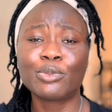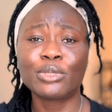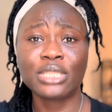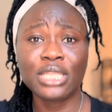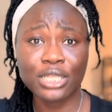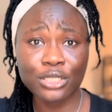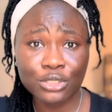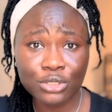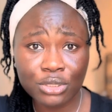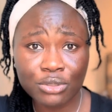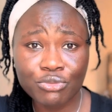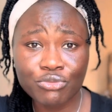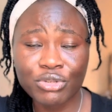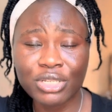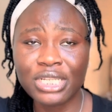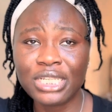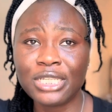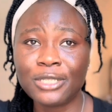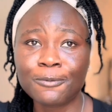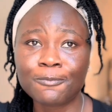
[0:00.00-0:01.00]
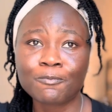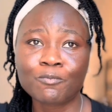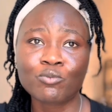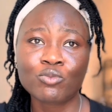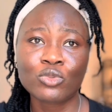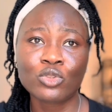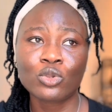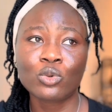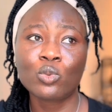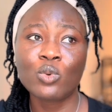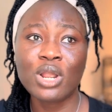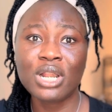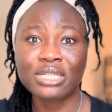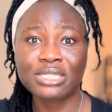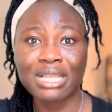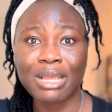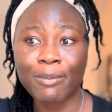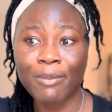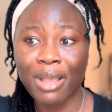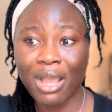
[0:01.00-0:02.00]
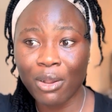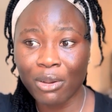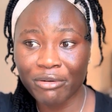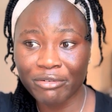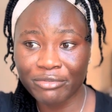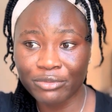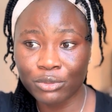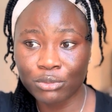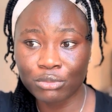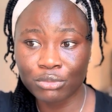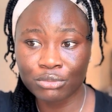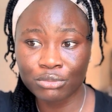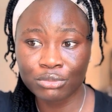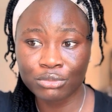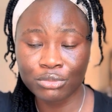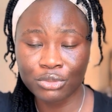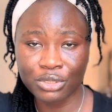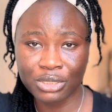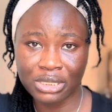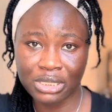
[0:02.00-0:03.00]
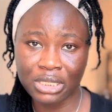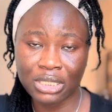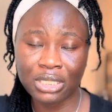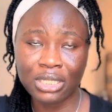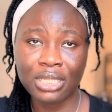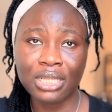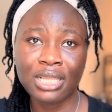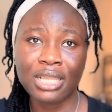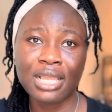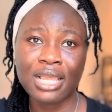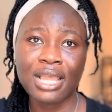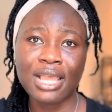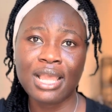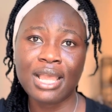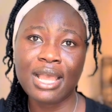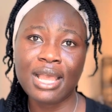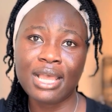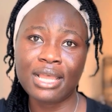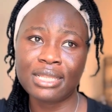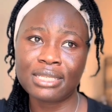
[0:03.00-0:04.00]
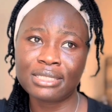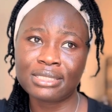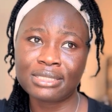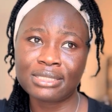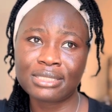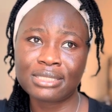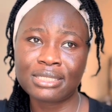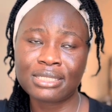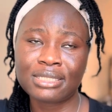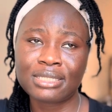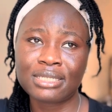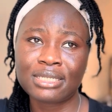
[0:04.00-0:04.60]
But then really, words are powerful, you see. And